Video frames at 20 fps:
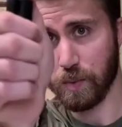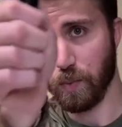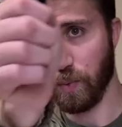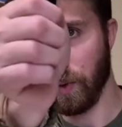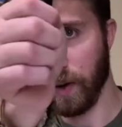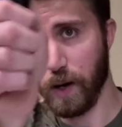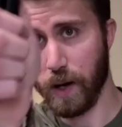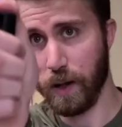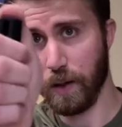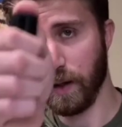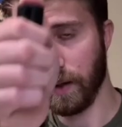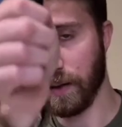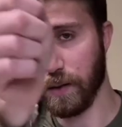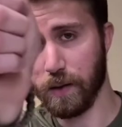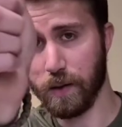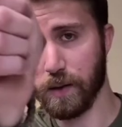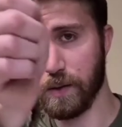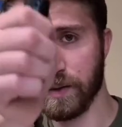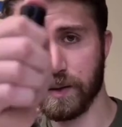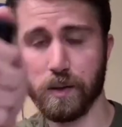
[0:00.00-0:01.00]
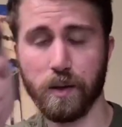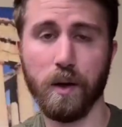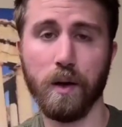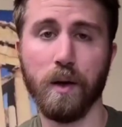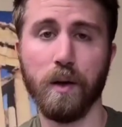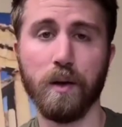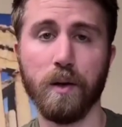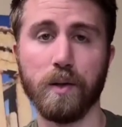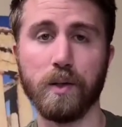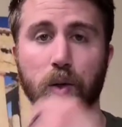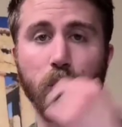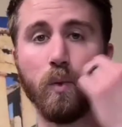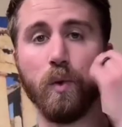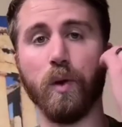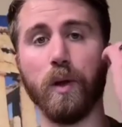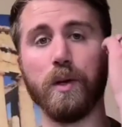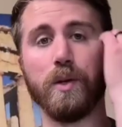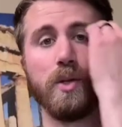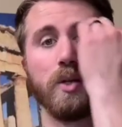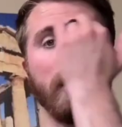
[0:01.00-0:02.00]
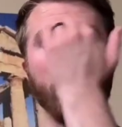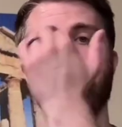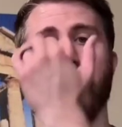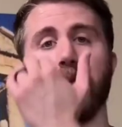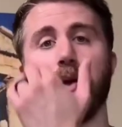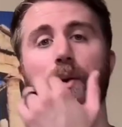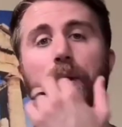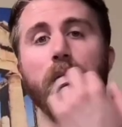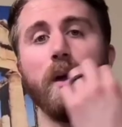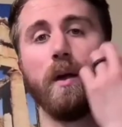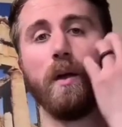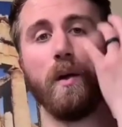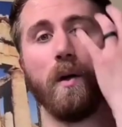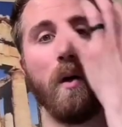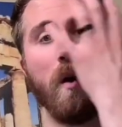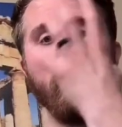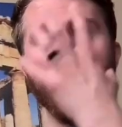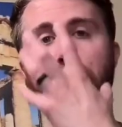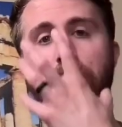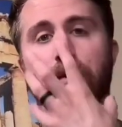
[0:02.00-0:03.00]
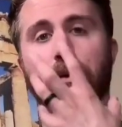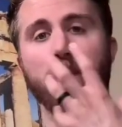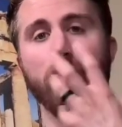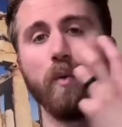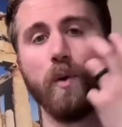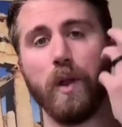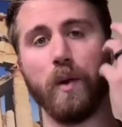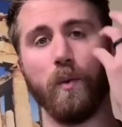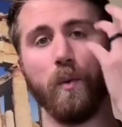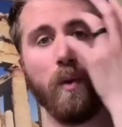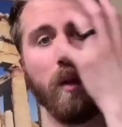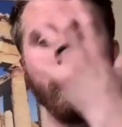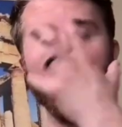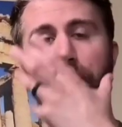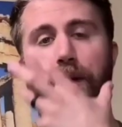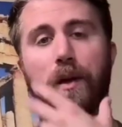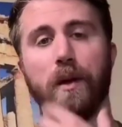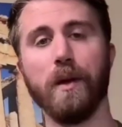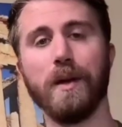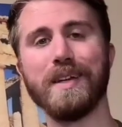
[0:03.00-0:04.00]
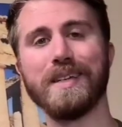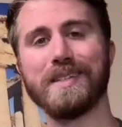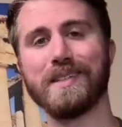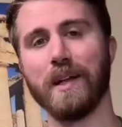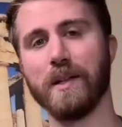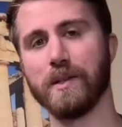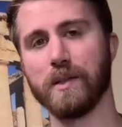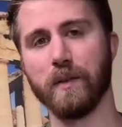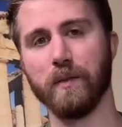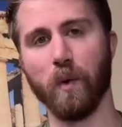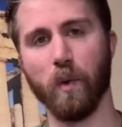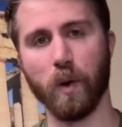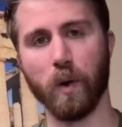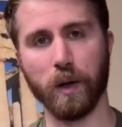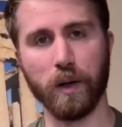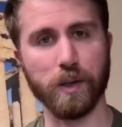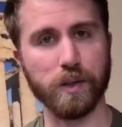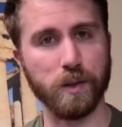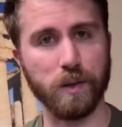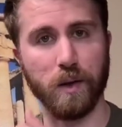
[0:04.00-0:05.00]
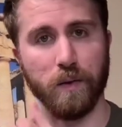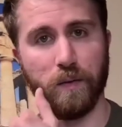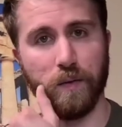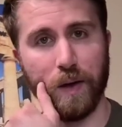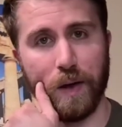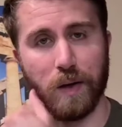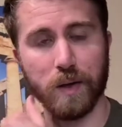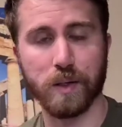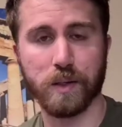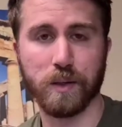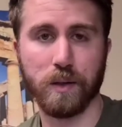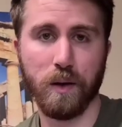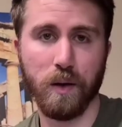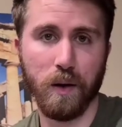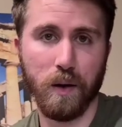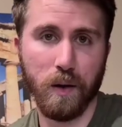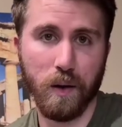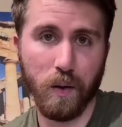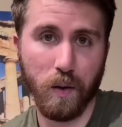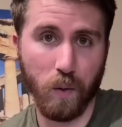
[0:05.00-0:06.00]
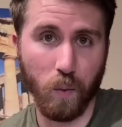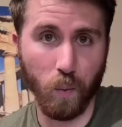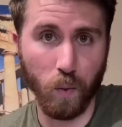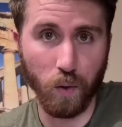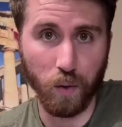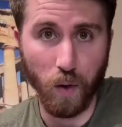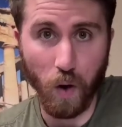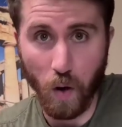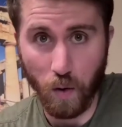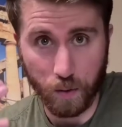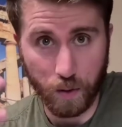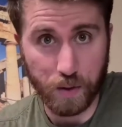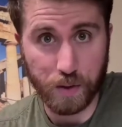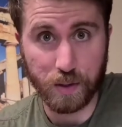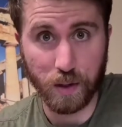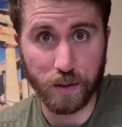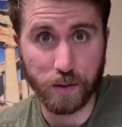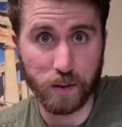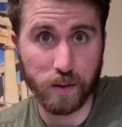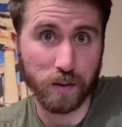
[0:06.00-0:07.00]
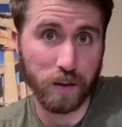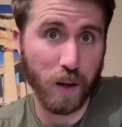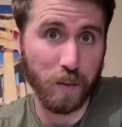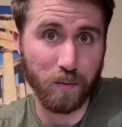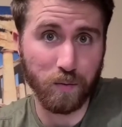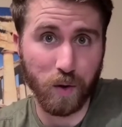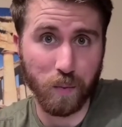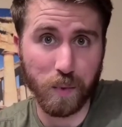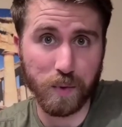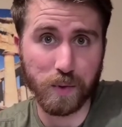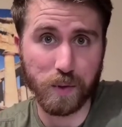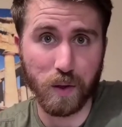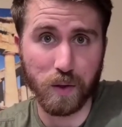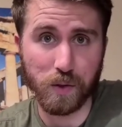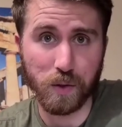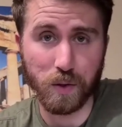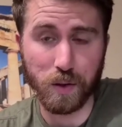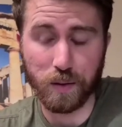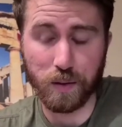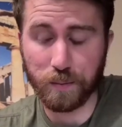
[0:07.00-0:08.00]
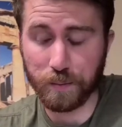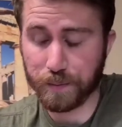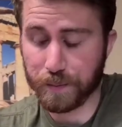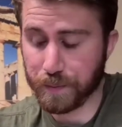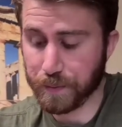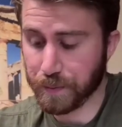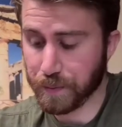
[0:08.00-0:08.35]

you're spraying like this to really ensure that you hit all those really, really sensitive organs in the face where all your senses come from essentially.